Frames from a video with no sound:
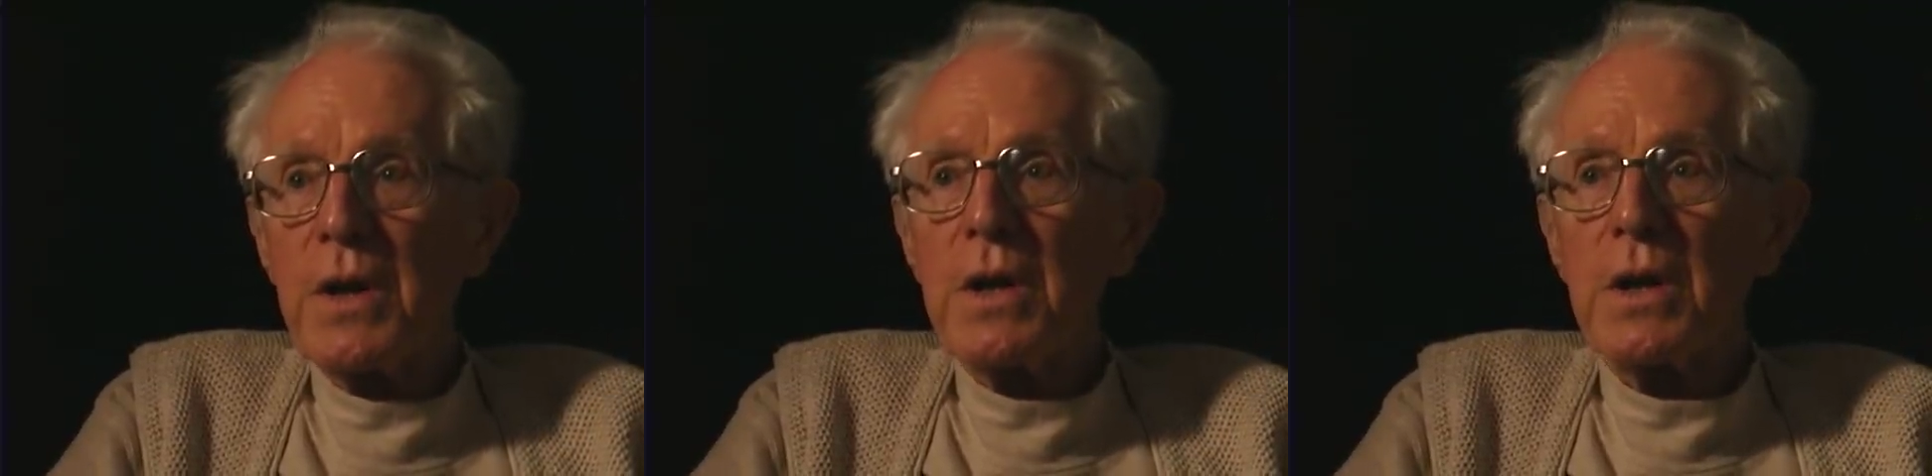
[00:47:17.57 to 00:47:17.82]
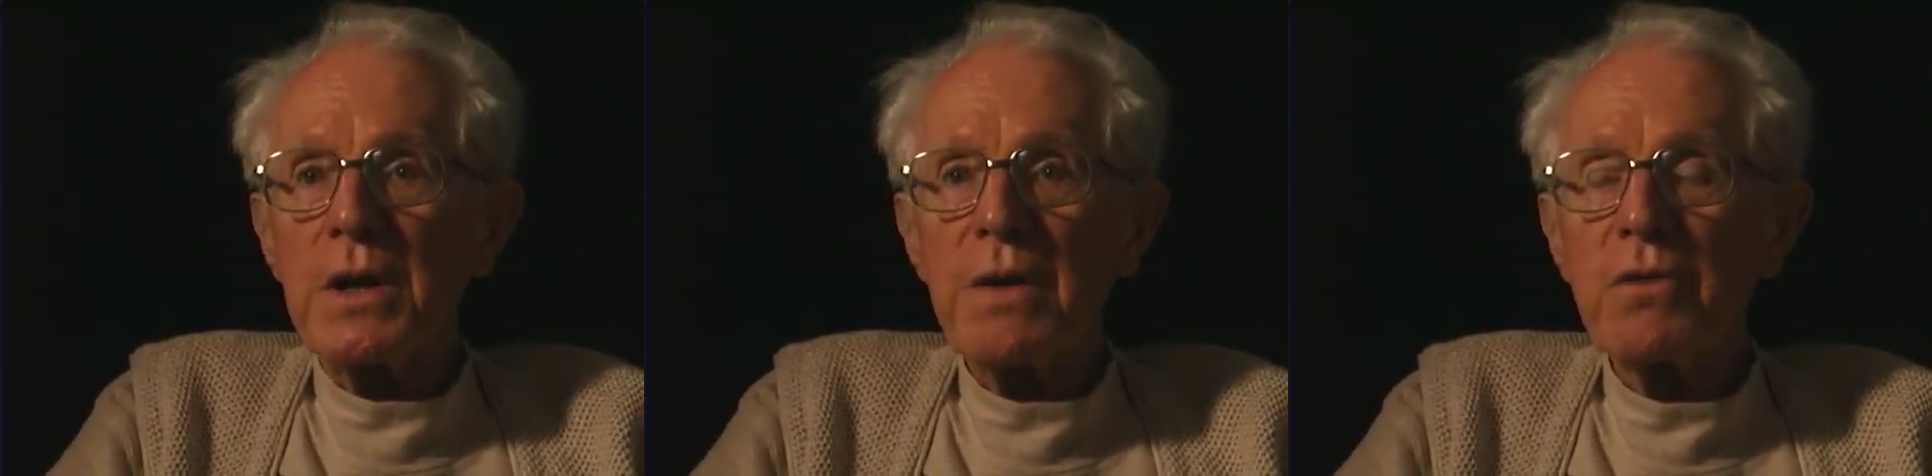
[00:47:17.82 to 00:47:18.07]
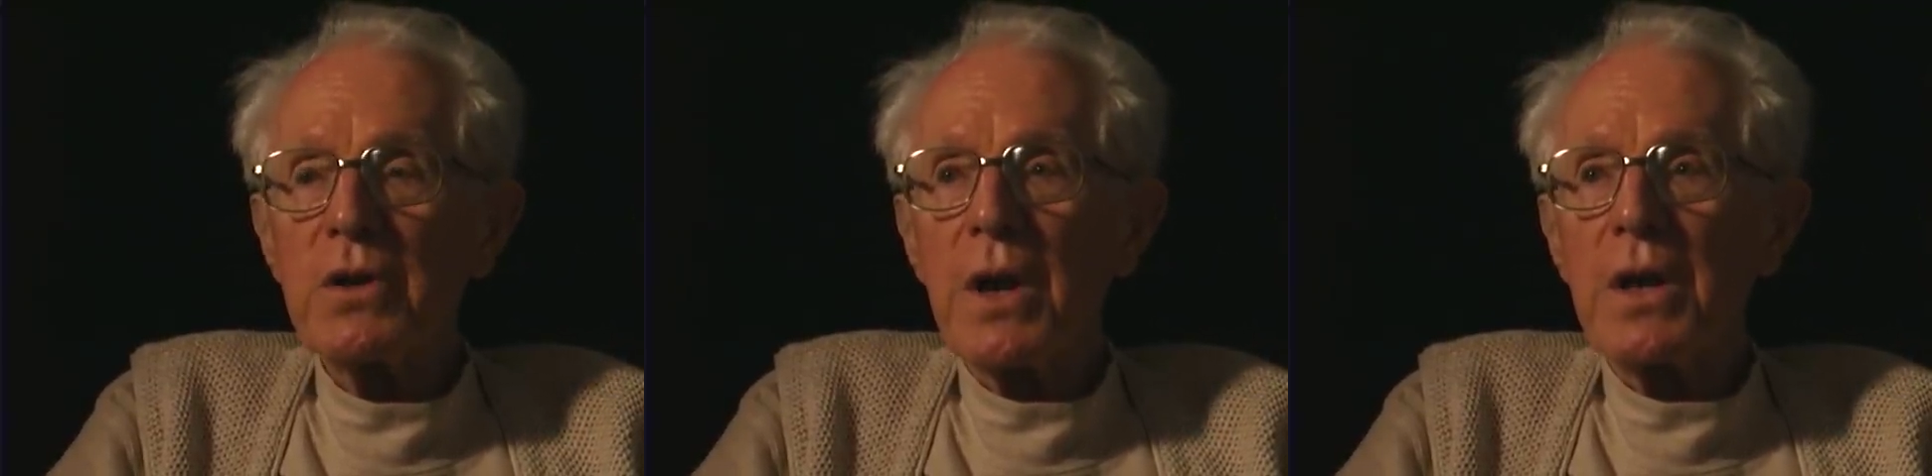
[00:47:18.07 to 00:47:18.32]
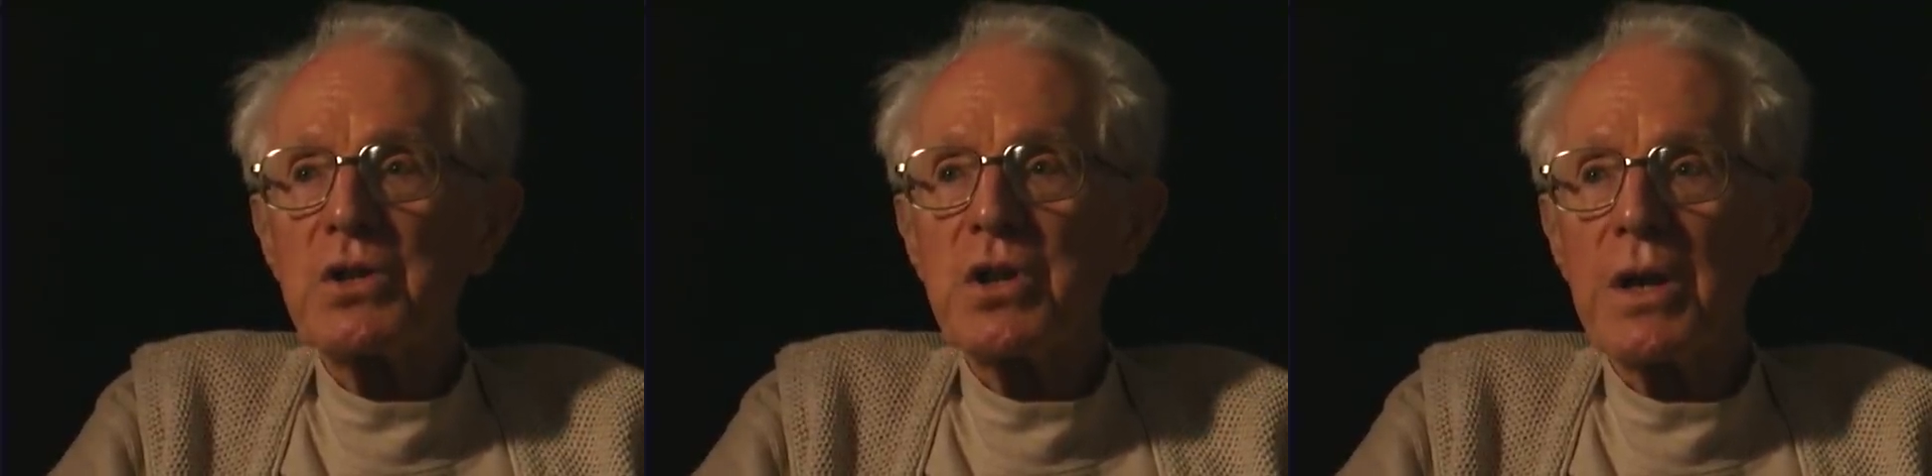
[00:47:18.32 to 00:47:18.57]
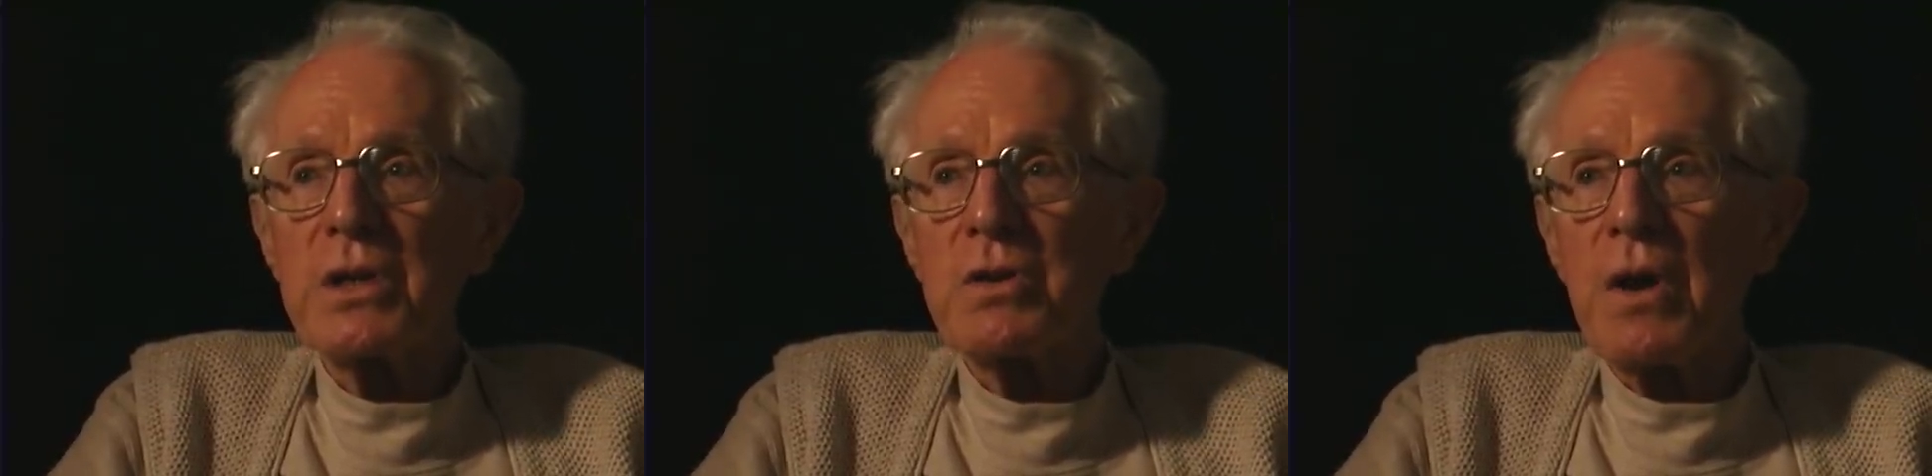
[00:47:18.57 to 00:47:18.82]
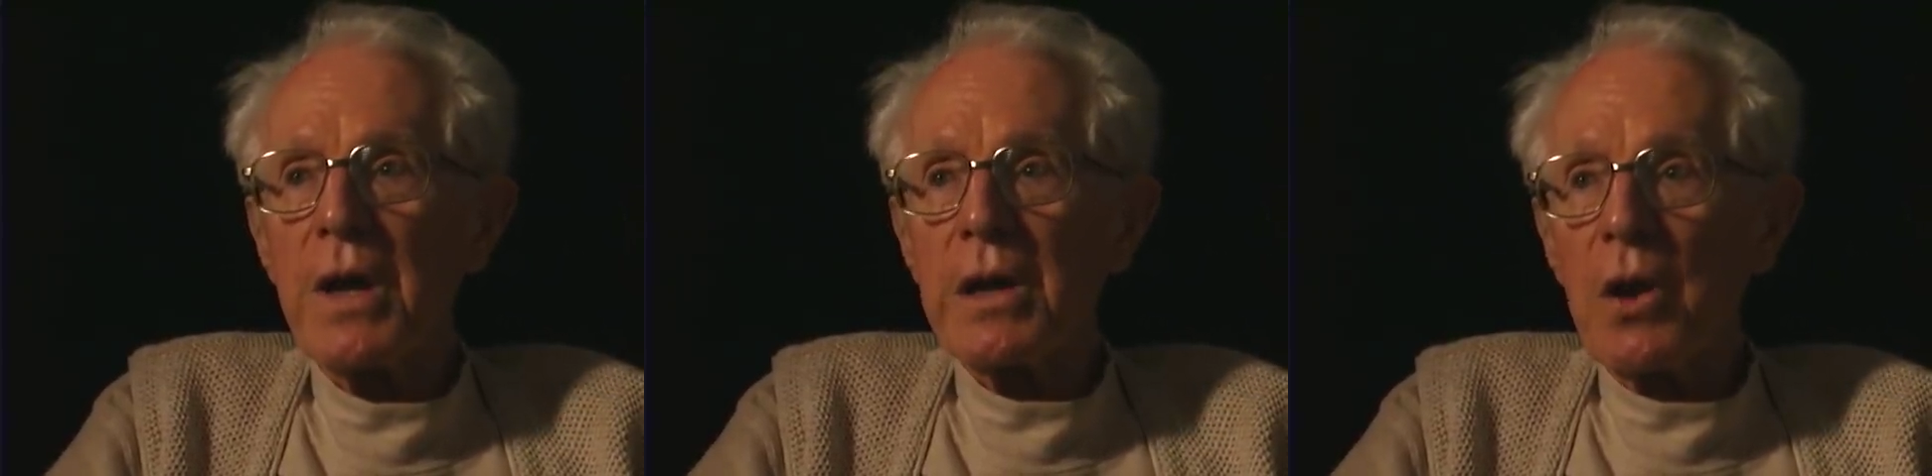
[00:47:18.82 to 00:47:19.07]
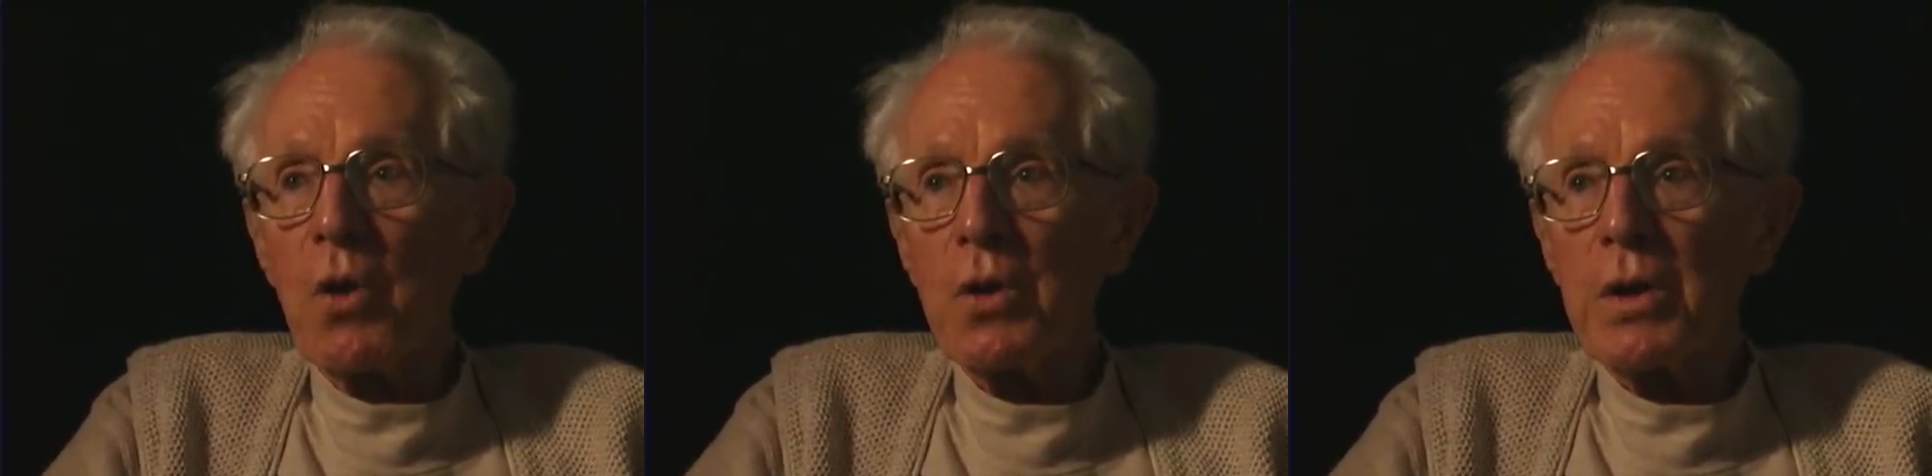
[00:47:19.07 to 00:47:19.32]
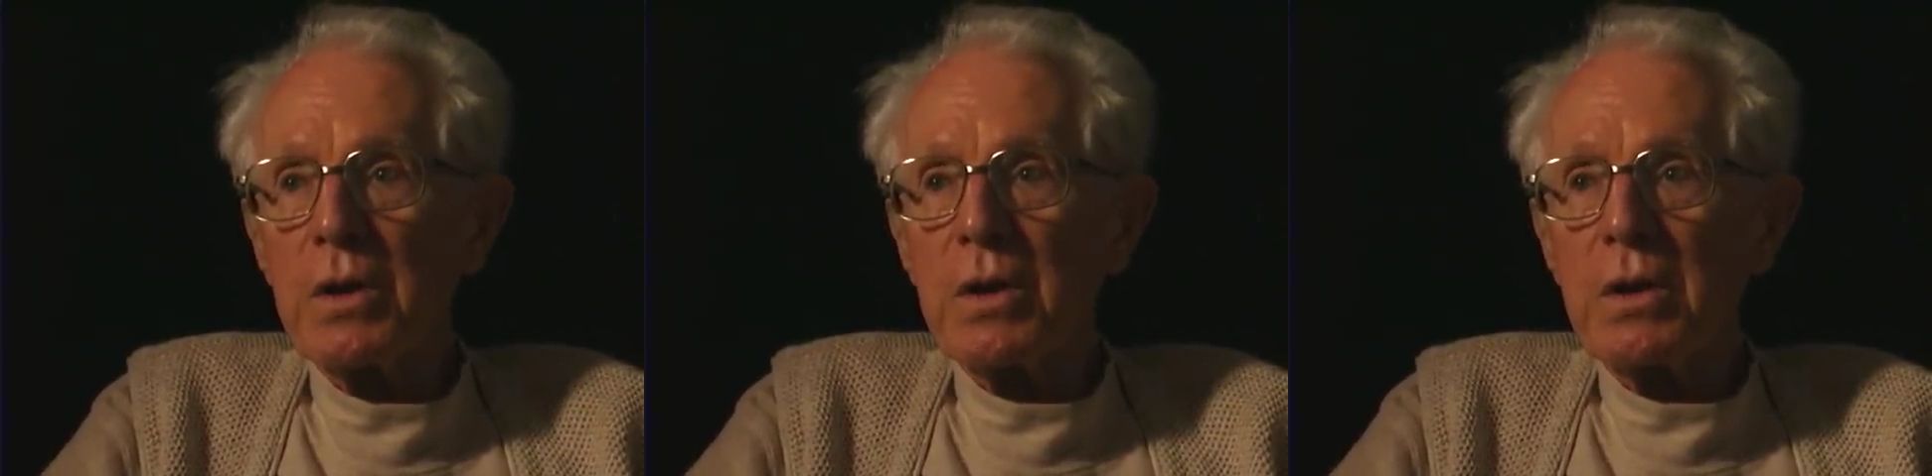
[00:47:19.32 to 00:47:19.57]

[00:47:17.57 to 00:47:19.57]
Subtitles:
It never got a chance to unload it.